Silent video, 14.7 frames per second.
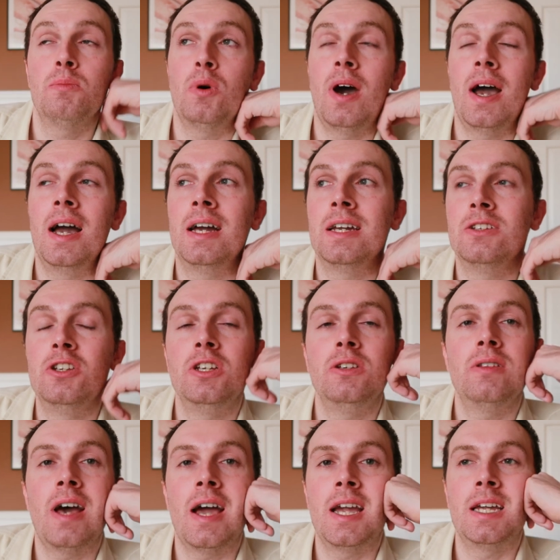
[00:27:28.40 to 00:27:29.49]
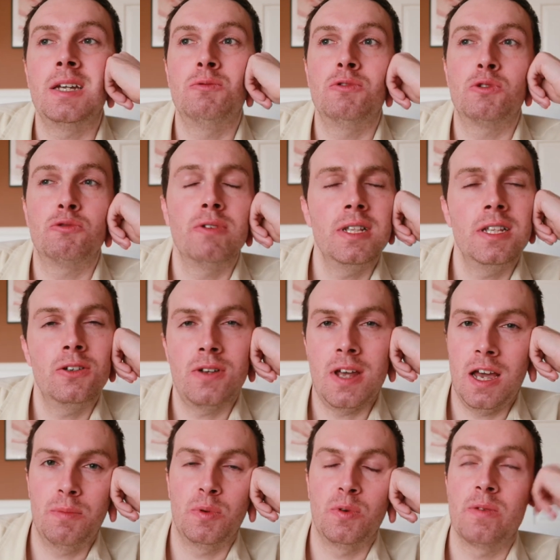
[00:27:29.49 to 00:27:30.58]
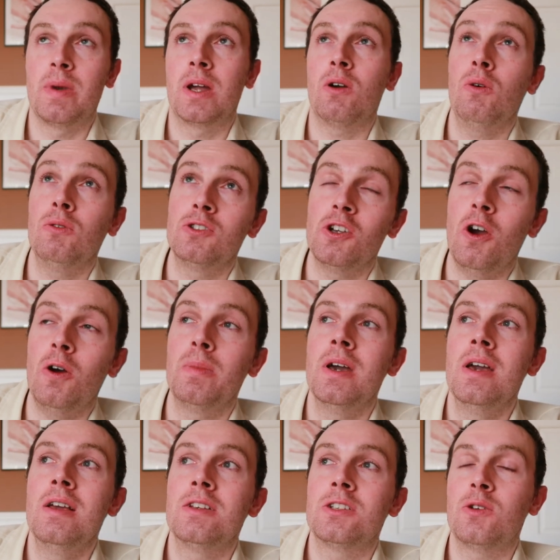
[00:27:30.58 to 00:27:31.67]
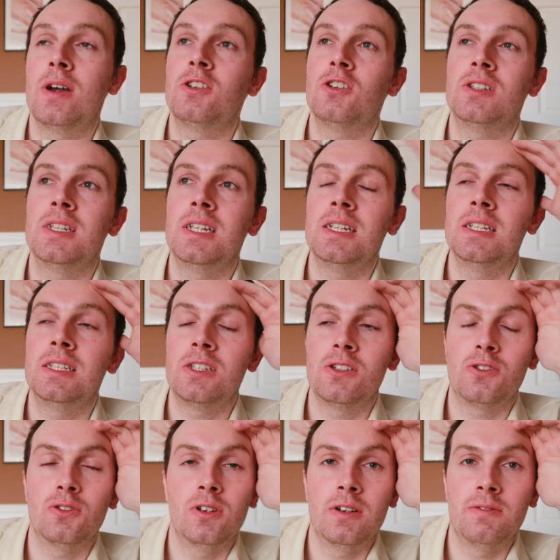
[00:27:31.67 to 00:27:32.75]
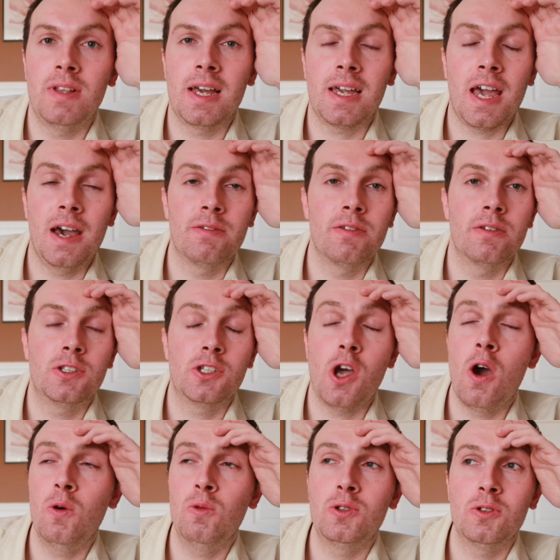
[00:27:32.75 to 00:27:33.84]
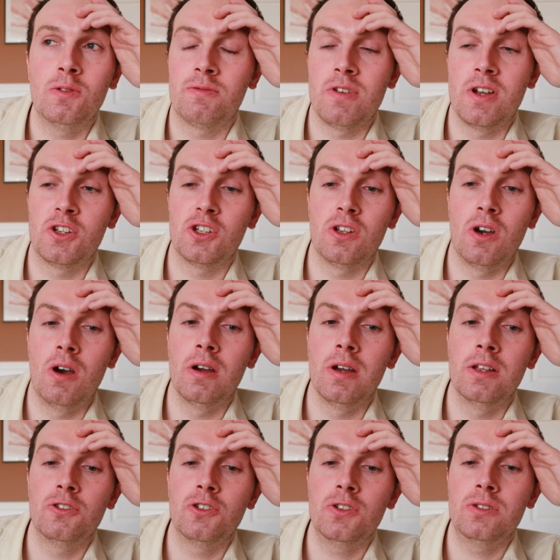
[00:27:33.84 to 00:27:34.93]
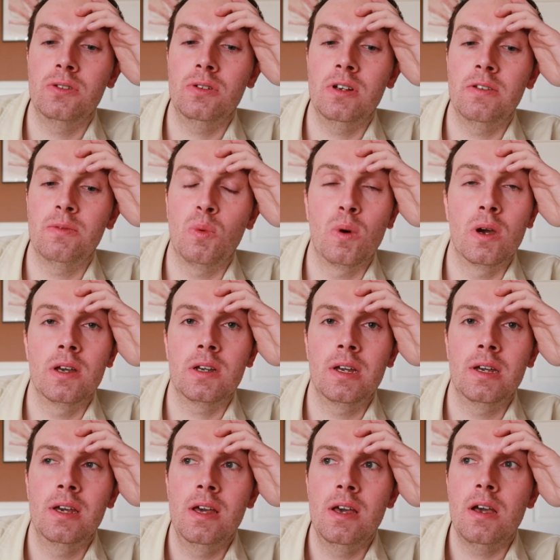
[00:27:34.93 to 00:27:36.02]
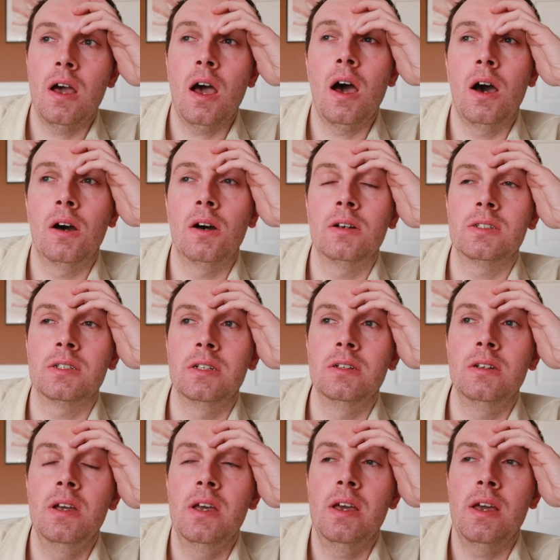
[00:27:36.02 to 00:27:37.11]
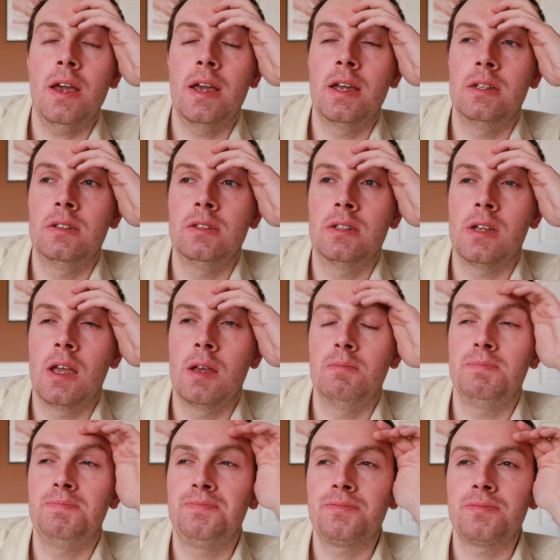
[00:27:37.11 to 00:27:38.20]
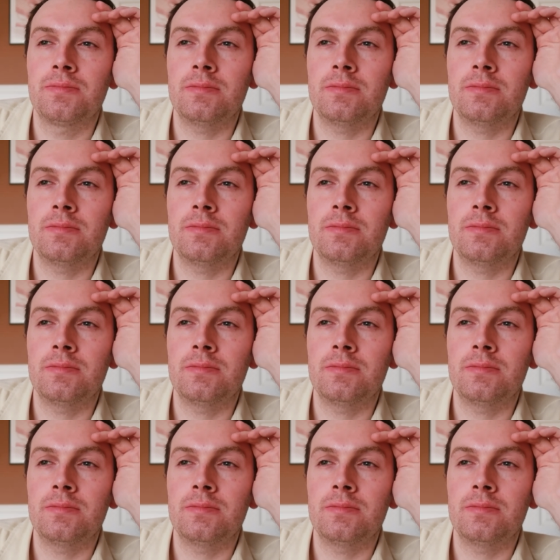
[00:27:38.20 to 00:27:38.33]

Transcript: but I knew that I was really unhappy with my old job. So I just needed to sort of like have a total fresh start and just sort of work hard and